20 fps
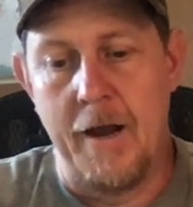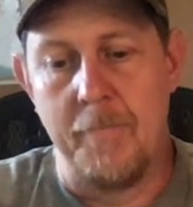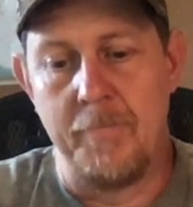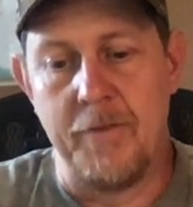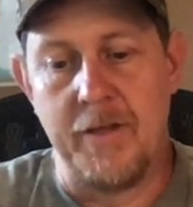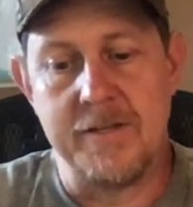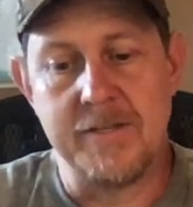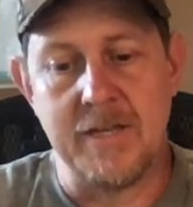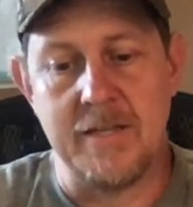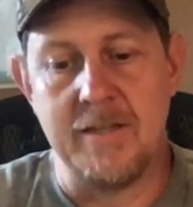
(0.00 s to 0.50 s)

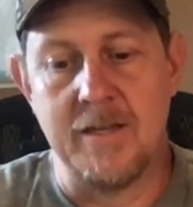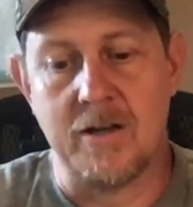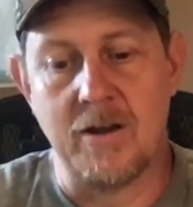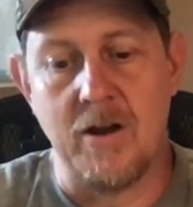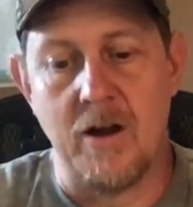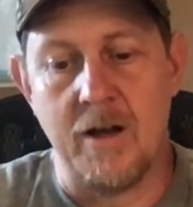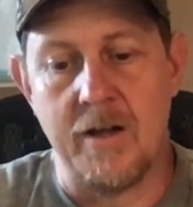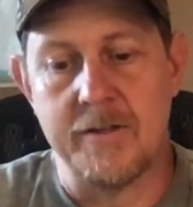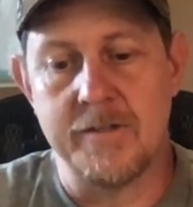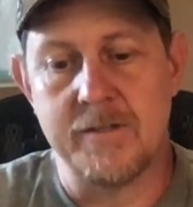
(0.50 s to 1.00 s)
They said the
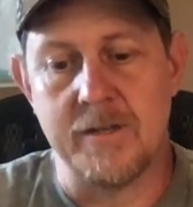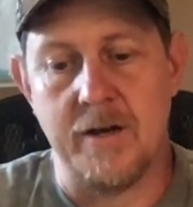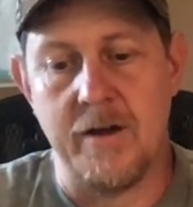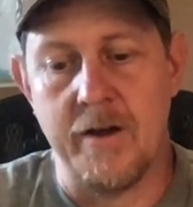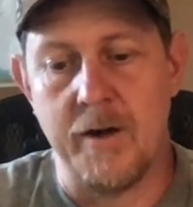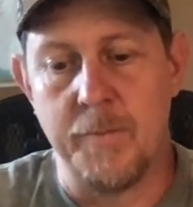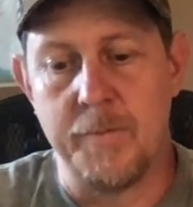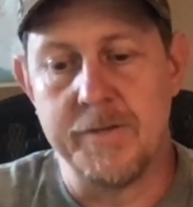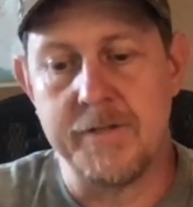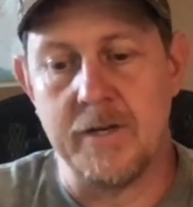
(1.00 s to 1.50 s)
cause
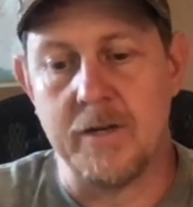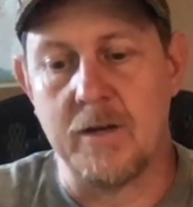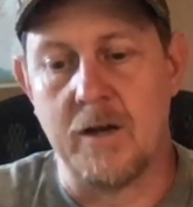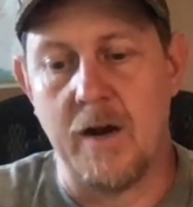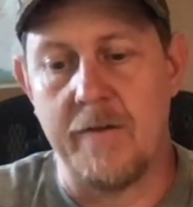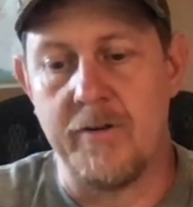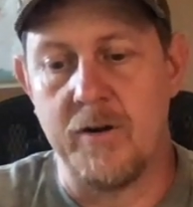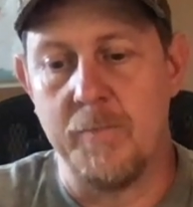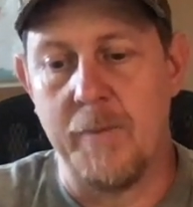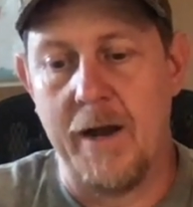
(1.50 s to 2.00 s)
100%
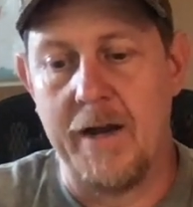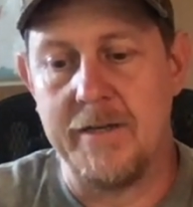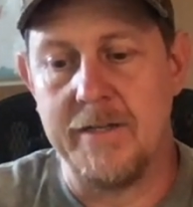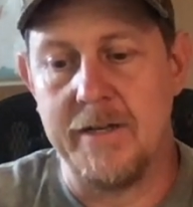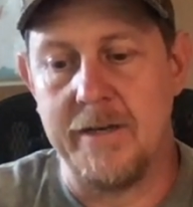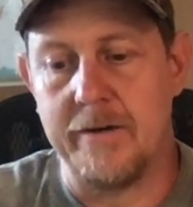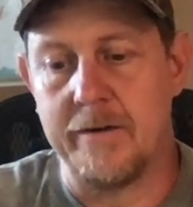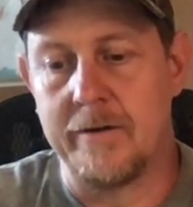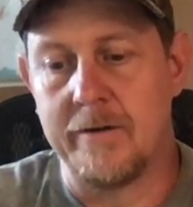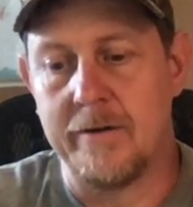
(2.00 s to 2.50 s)
covered by
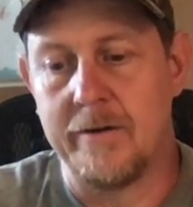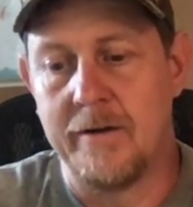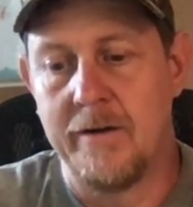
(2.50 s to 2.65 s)
Deere